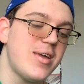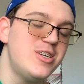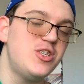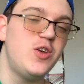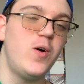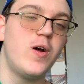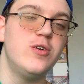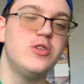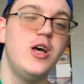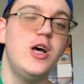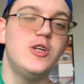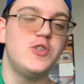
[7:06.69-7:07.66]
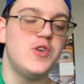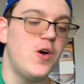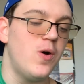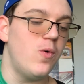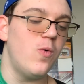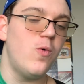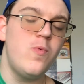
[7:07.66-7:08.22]
So it goes,
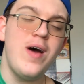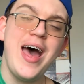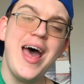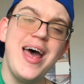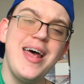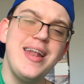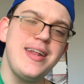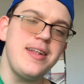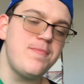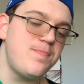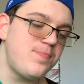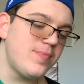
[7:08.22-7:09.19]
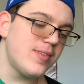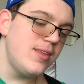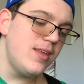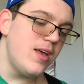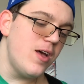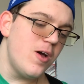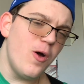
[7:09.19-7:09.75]
"So
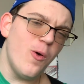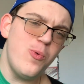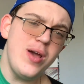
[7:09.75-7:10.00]
when